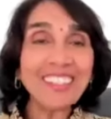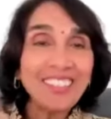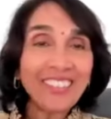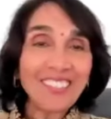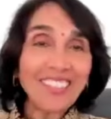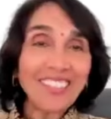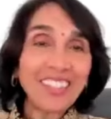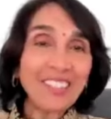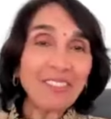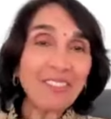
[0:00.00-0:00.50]

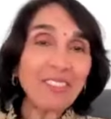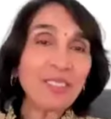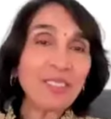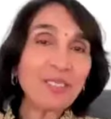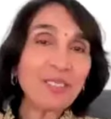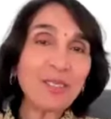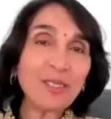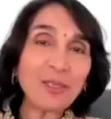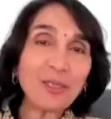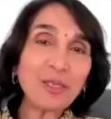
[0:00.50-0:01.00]
One of
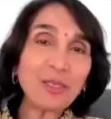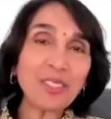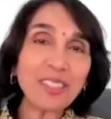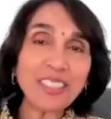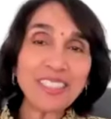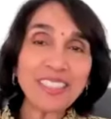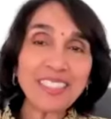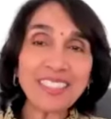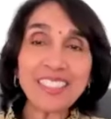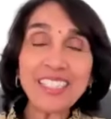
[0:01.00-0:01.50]
those
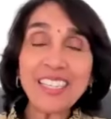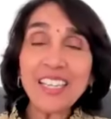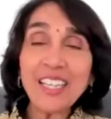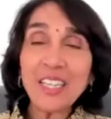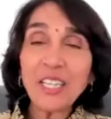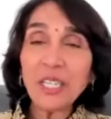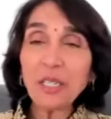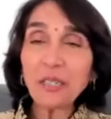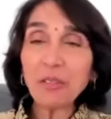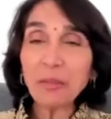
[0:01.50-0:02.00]
sutras.
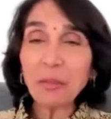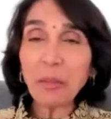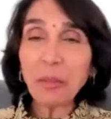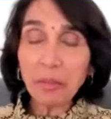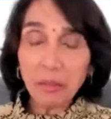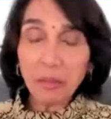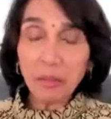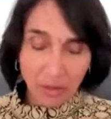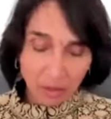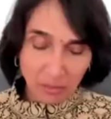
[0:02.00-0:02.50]
You
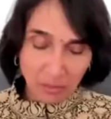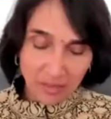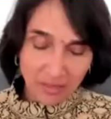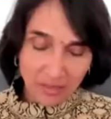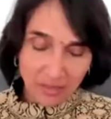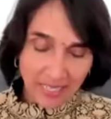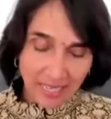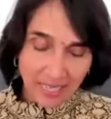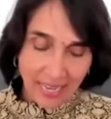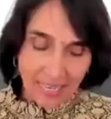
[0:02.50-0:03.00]
remember what
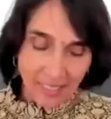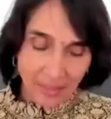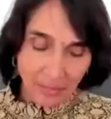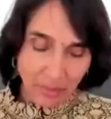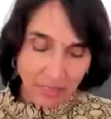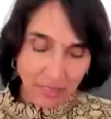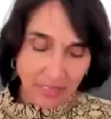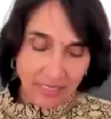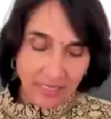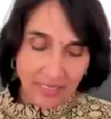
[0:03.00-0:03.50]
was last
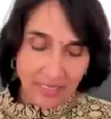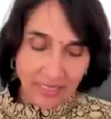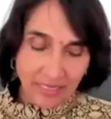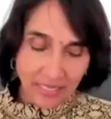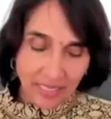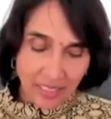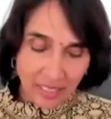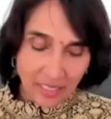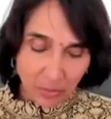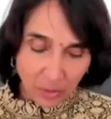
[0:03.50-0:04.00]
being
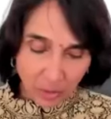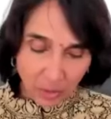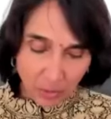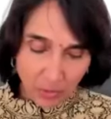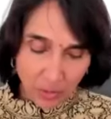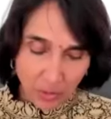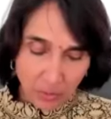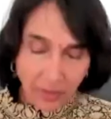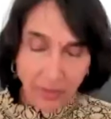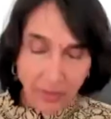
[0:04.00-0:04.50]
discussed? What
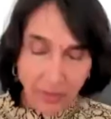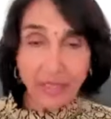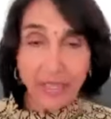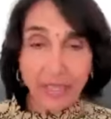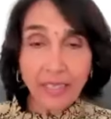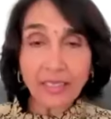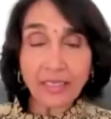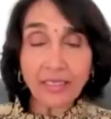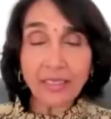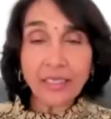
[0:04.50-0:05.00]
was
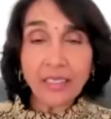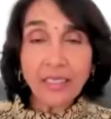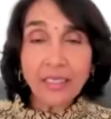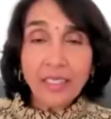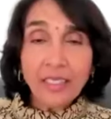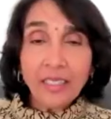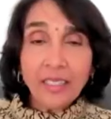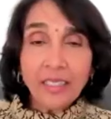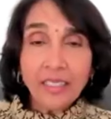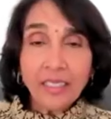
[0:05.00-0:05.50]
Bhagavan
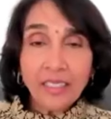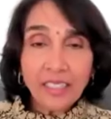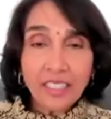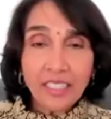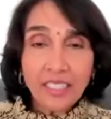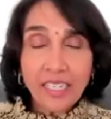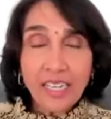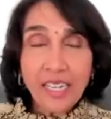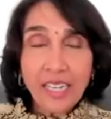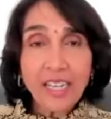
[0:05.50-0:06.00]

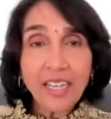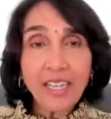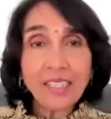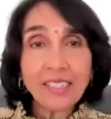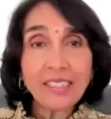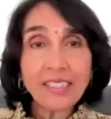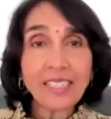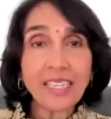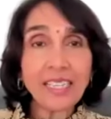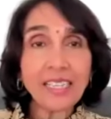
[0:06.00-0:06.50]
Krishna
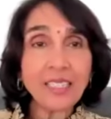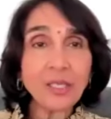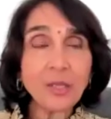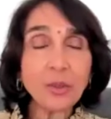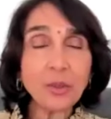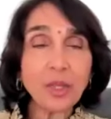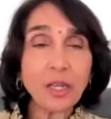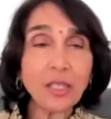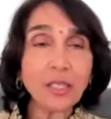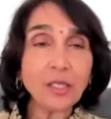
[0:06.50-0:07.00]
saying
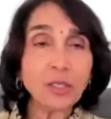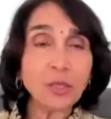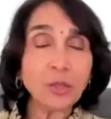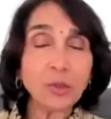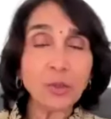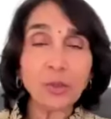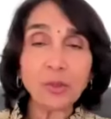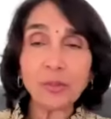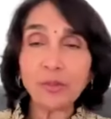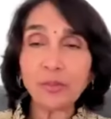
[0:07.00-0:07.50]
to Arjun?